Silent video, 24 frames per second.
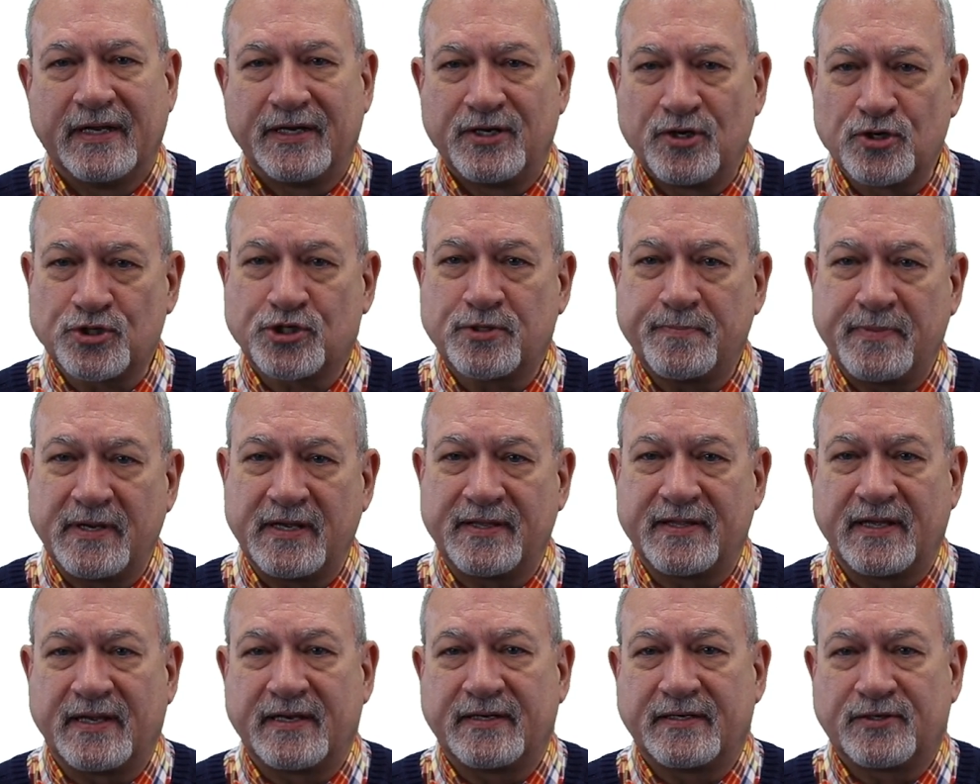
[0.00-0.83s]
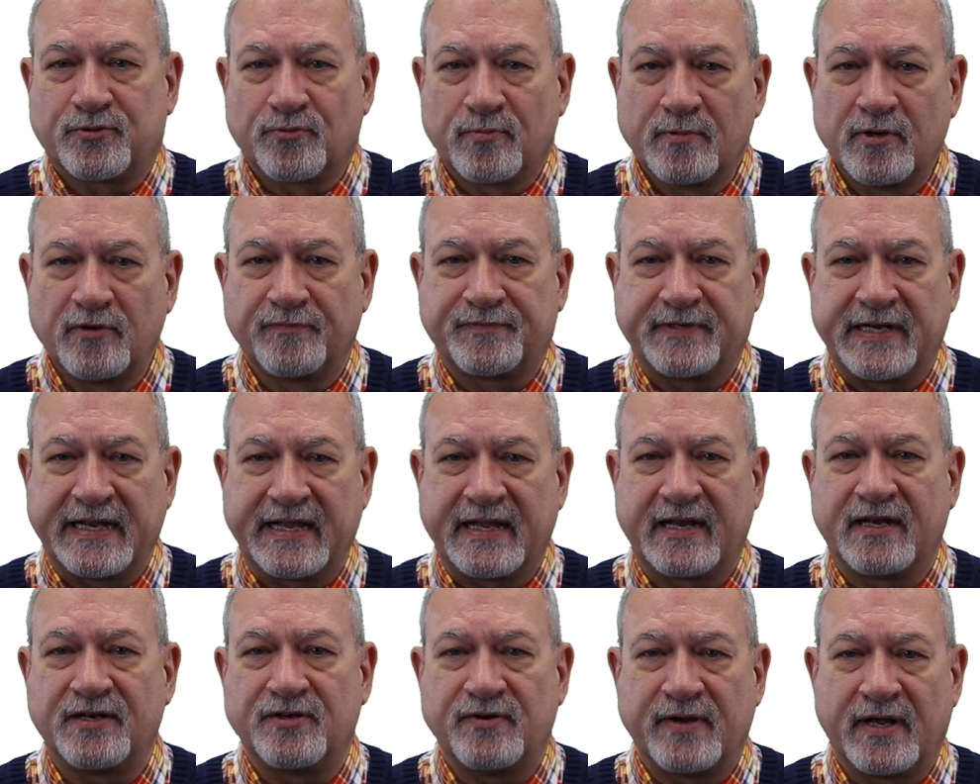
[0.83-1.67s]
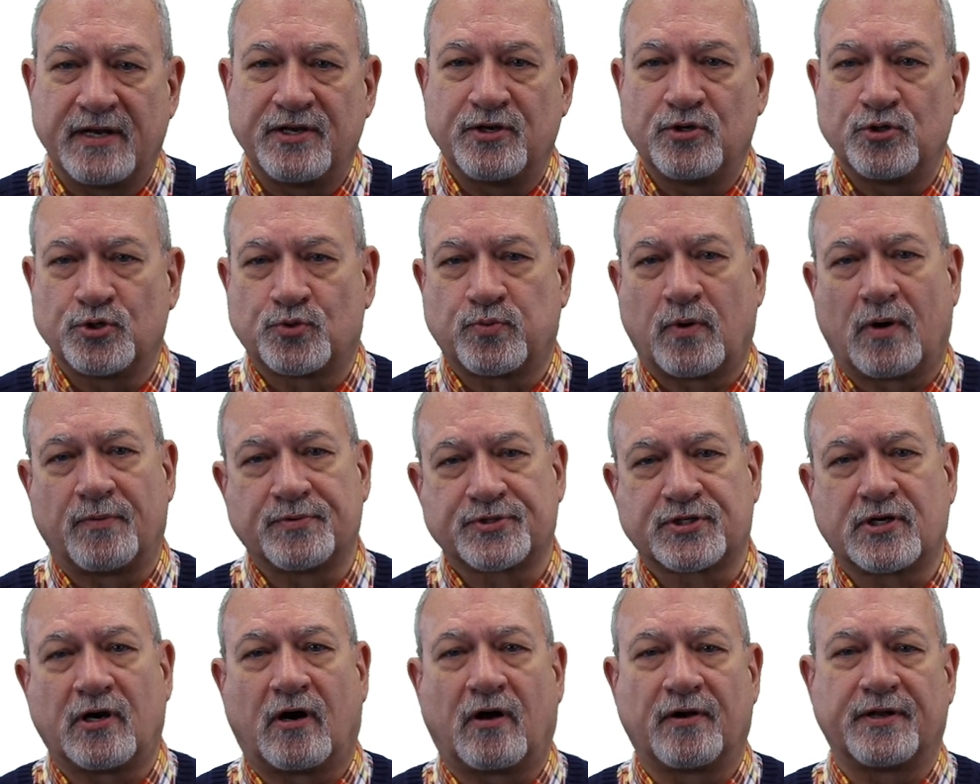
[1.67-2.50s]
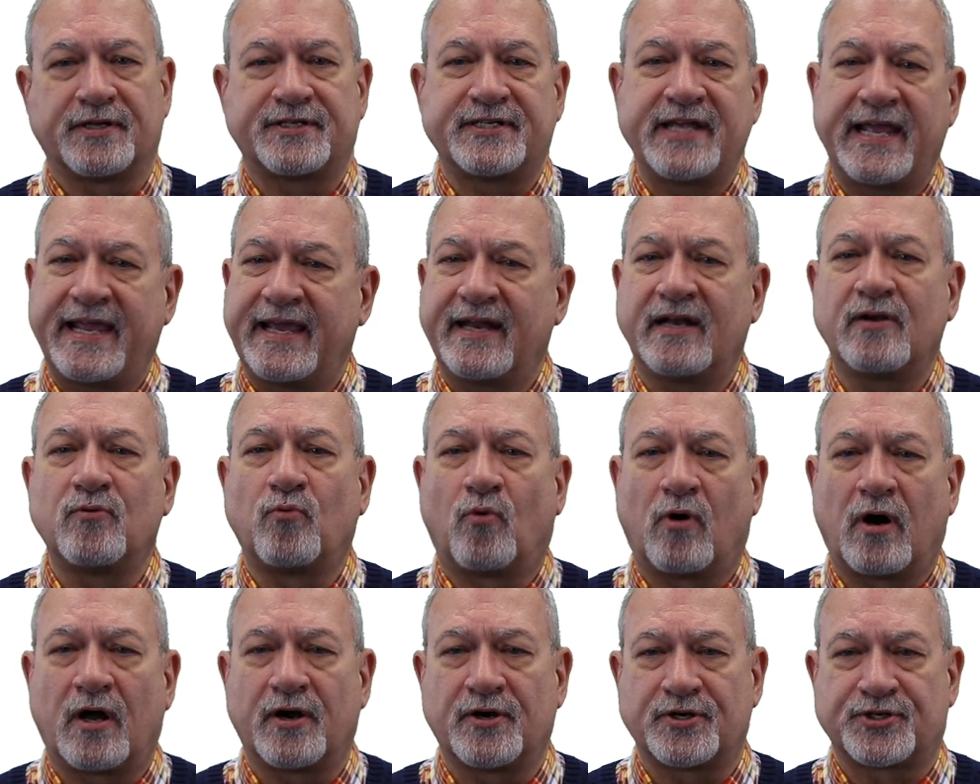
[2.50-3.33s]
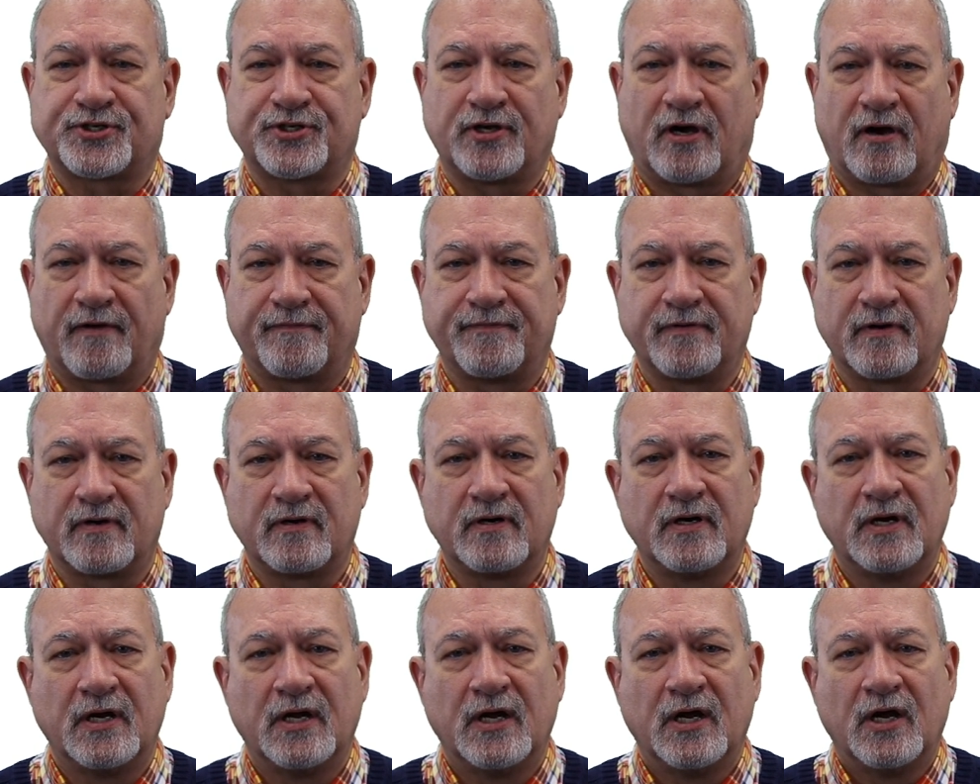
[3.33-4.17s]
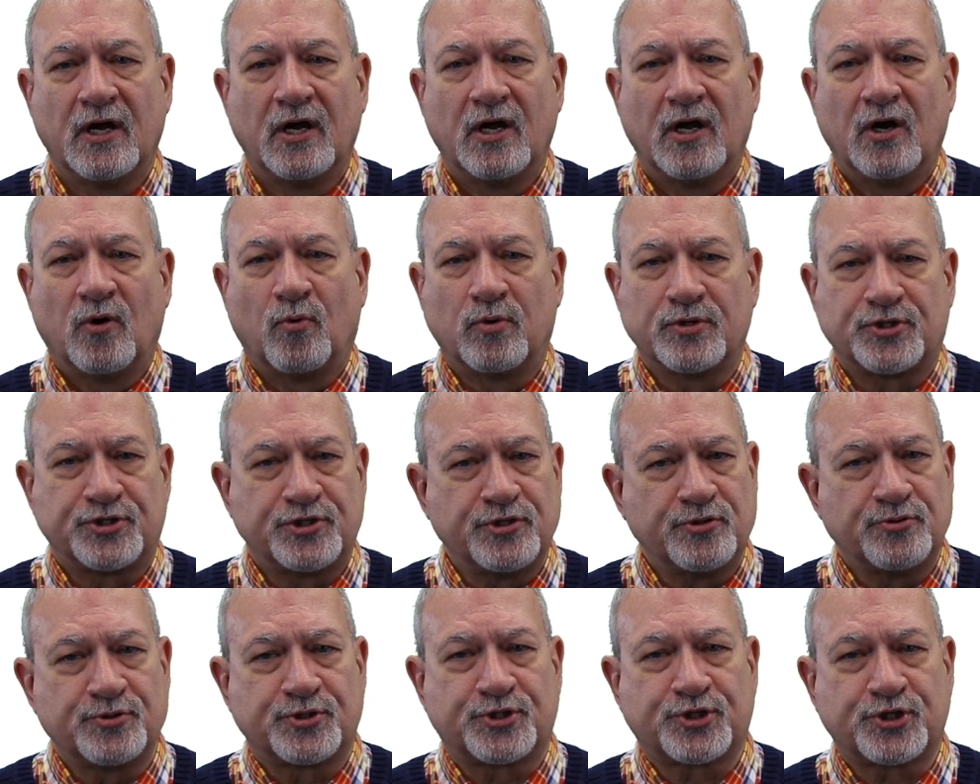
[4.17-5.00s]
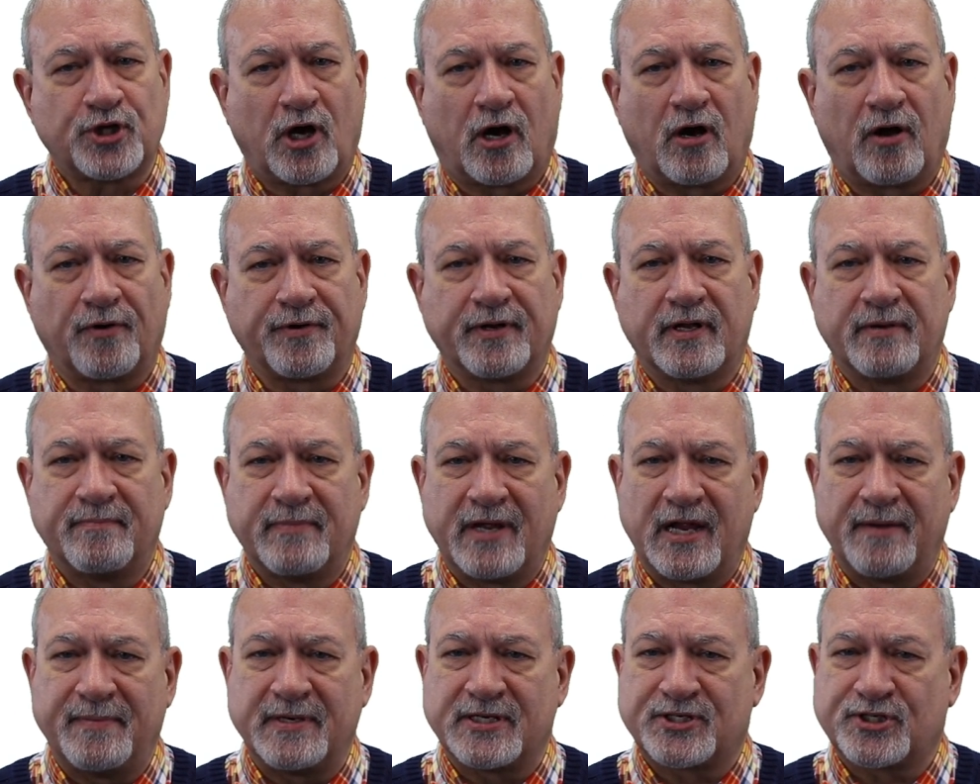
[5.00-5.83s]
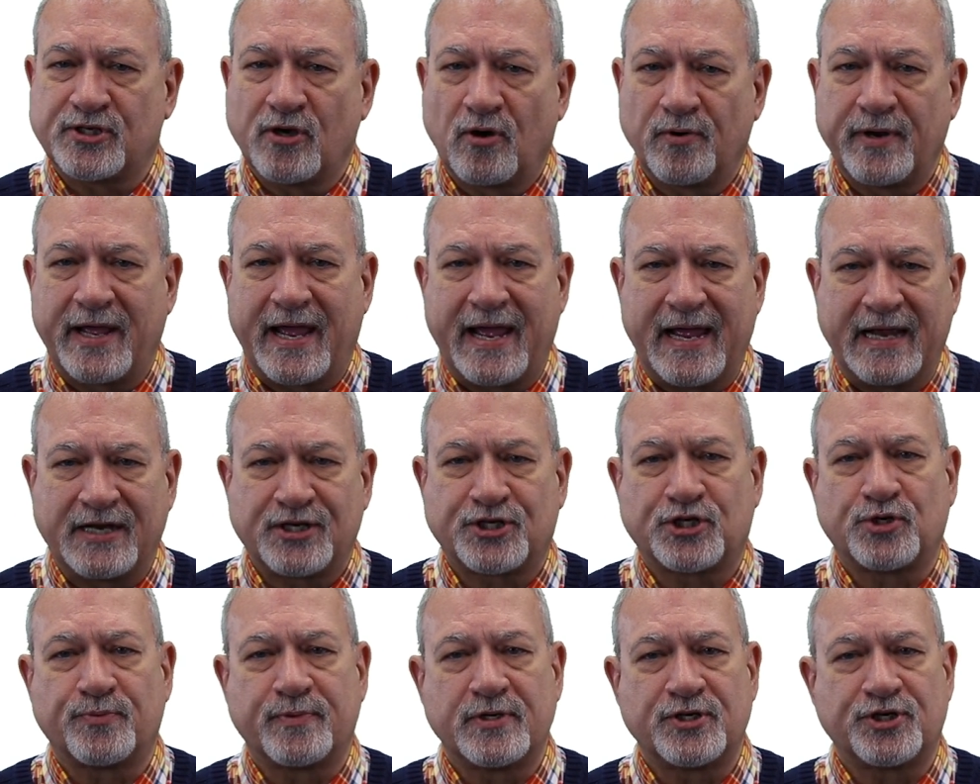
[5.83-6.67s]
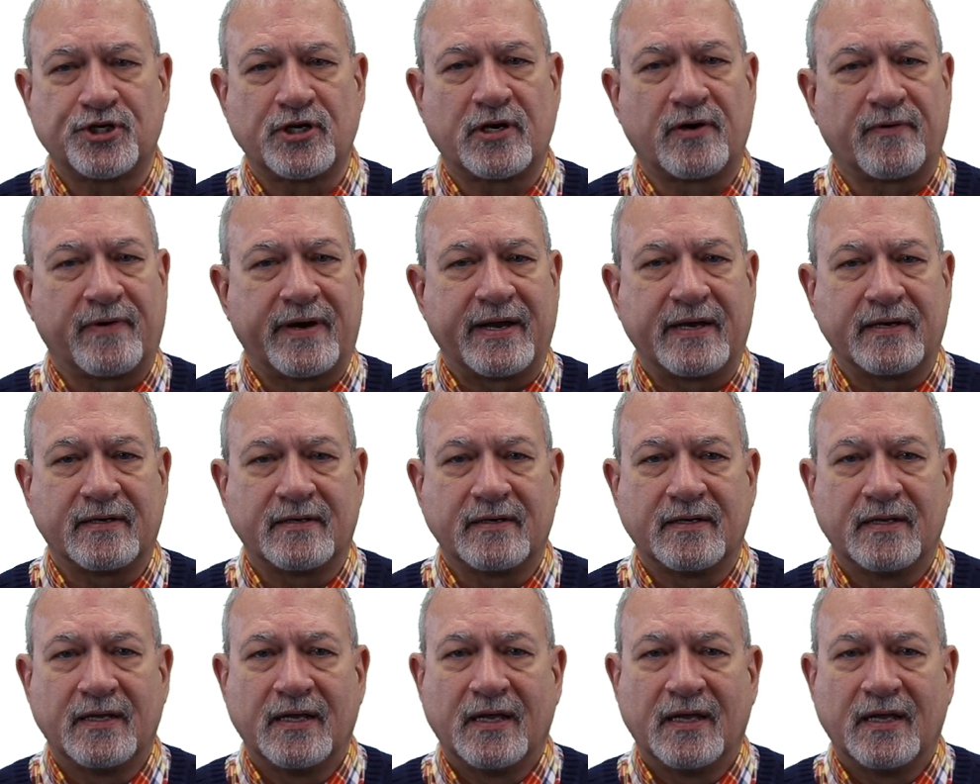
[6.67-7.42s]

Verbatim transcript: It used to be that to remove tannin you had to use what was called a tannin water softener, which used salt and maybe soda ash to regenerate.